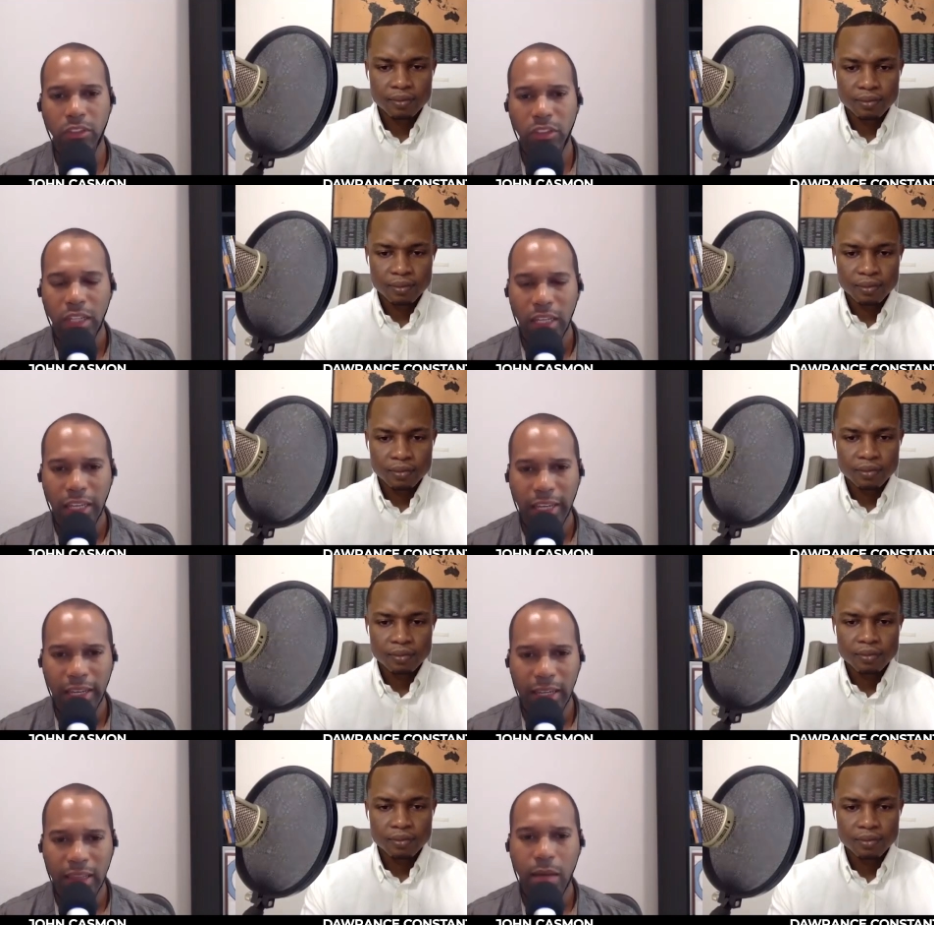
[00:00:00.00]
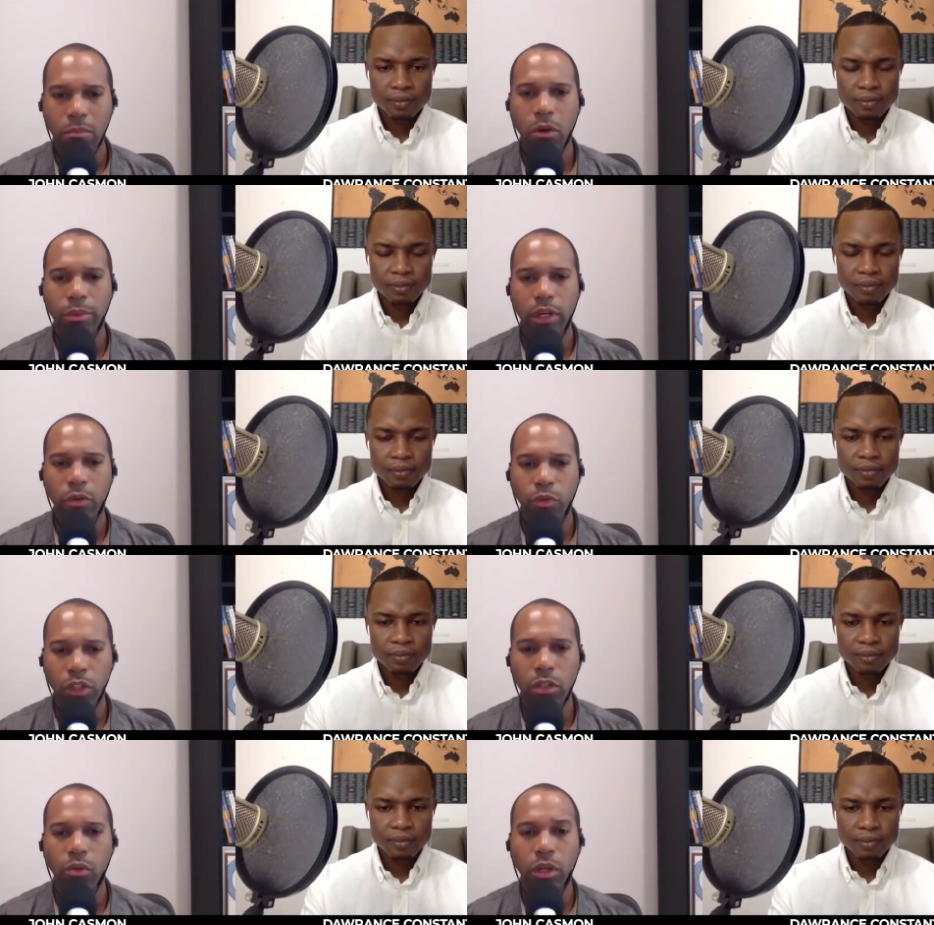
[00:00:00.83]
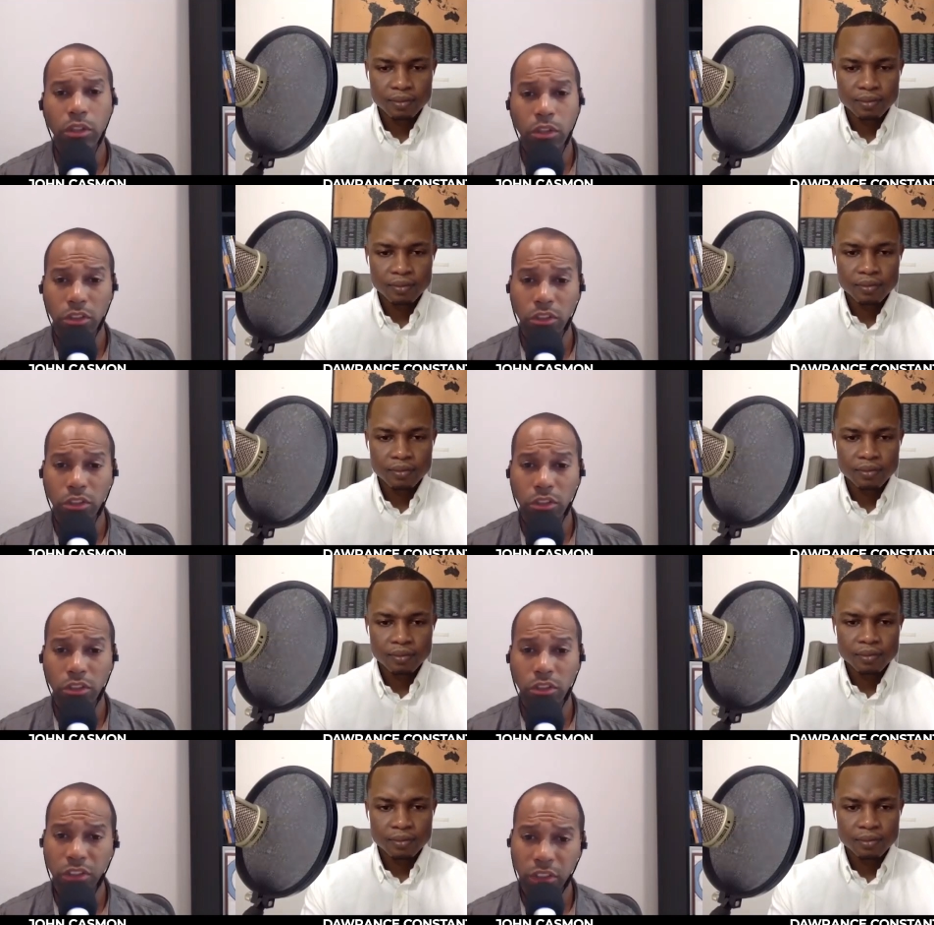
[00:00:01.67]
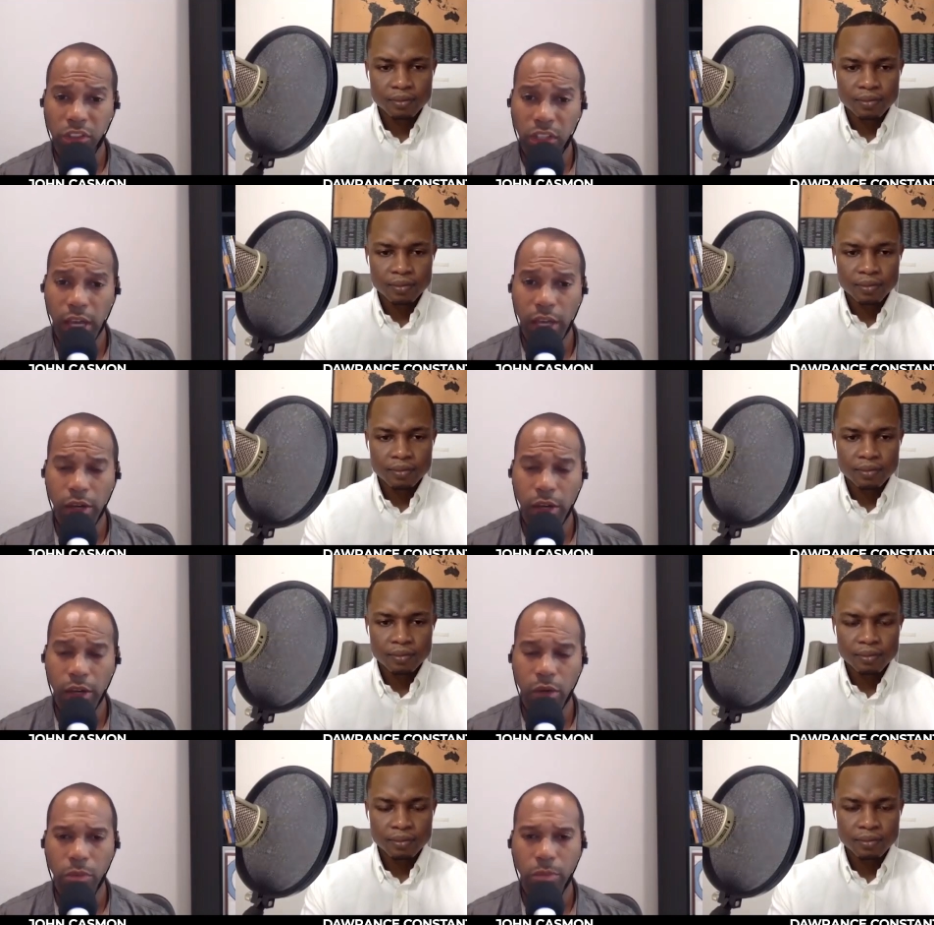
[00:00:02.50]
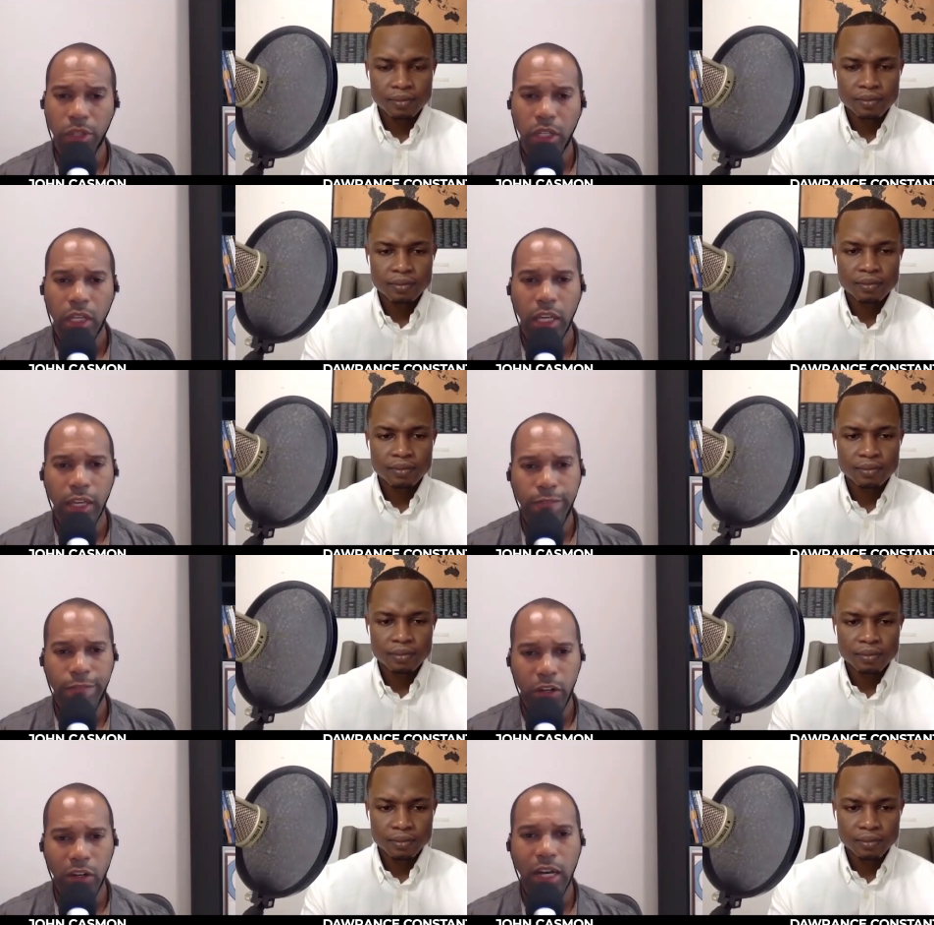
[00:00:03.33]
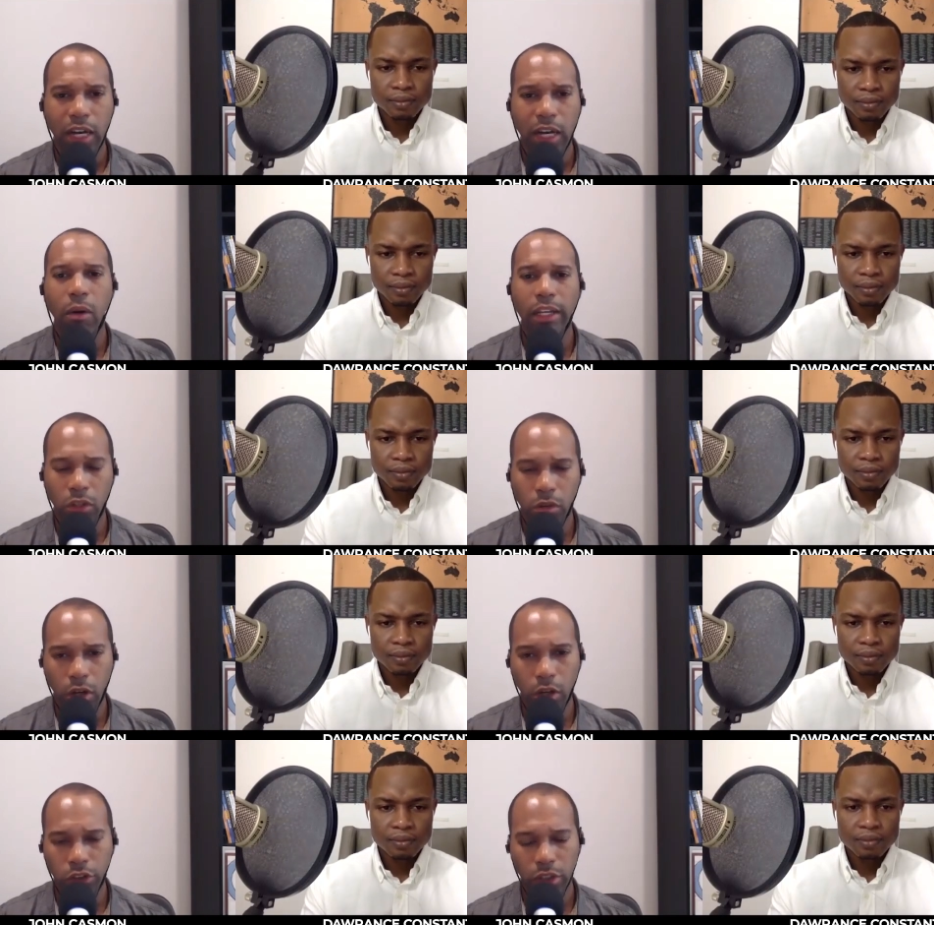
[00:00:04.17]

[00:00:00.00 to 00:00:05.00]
Speaker 1: And at that moment, I really wanted to scale and figure out how I could go larger.